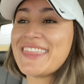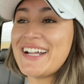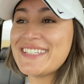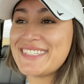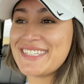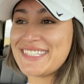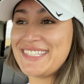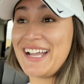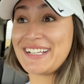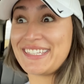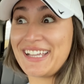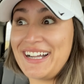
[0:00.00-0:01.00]
that's the
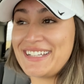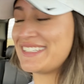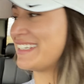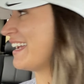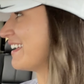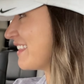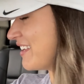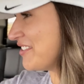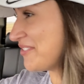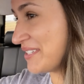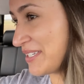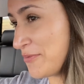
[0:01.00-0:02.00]
snacks I got today. There
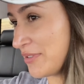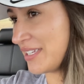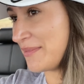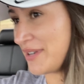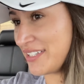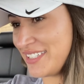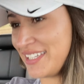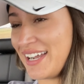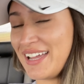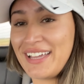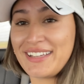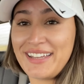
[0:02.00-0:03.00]
wasn't really much that
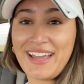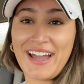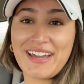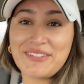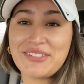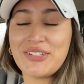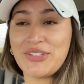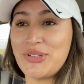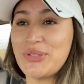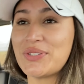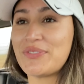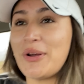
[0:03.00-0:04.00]
I had to
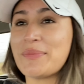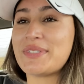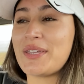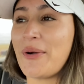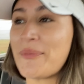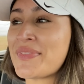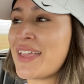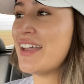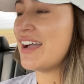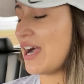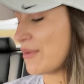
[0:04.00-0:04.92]
choose from. So I